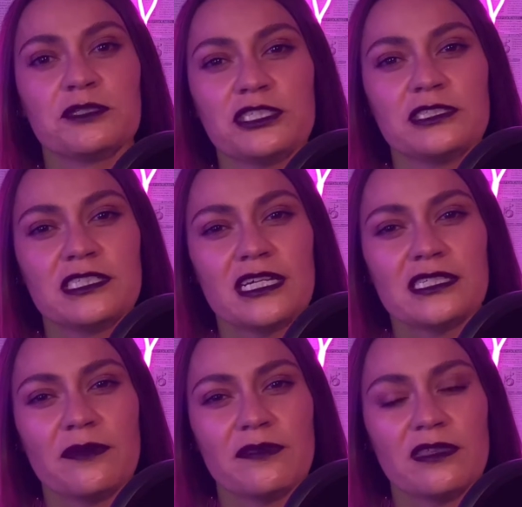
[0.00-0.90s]
she'll say
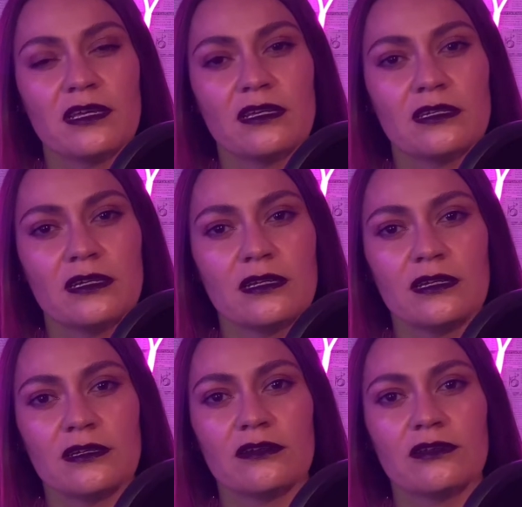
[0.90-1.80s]
something
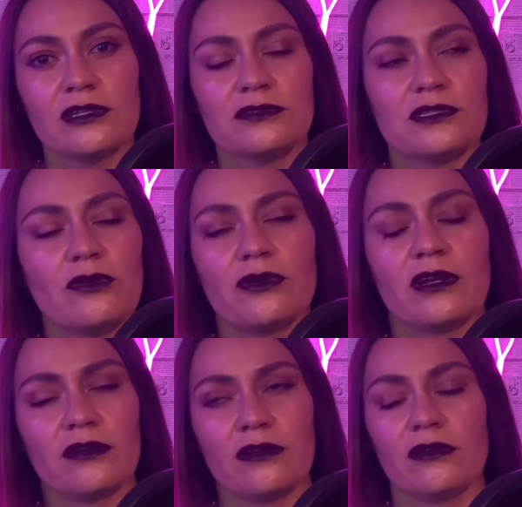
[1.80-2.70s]
close
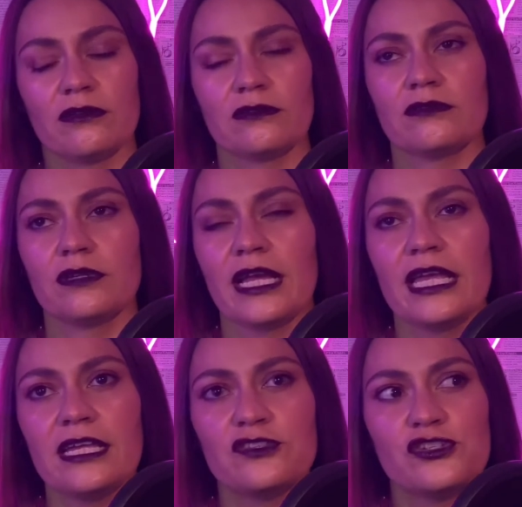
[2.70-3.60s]
or
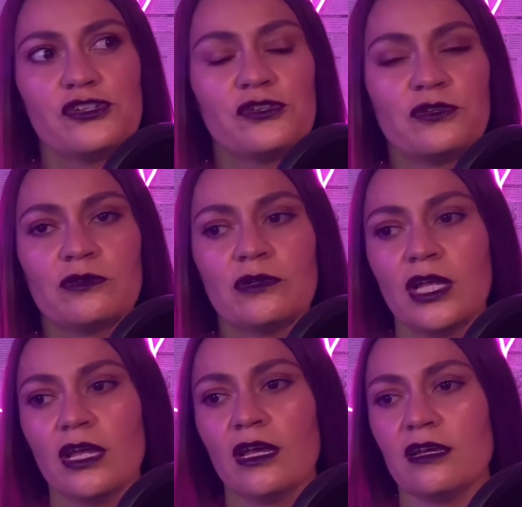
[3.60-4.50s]
akin to,
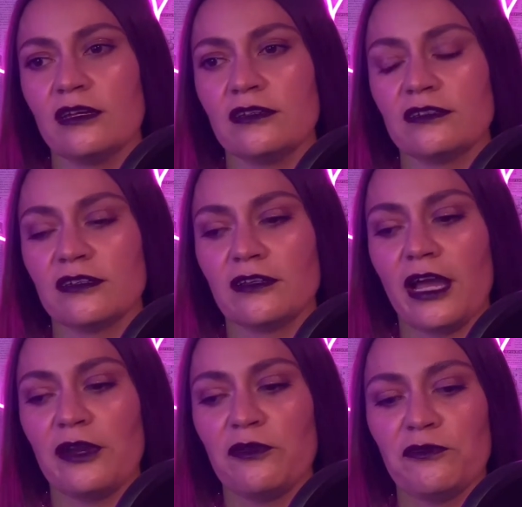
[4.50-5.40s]

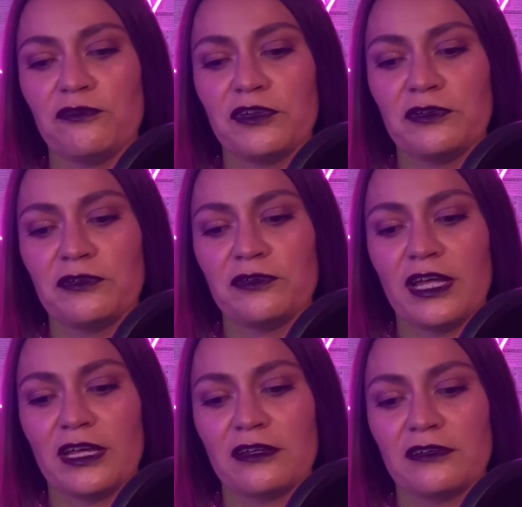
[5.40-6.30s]
I don't feel like,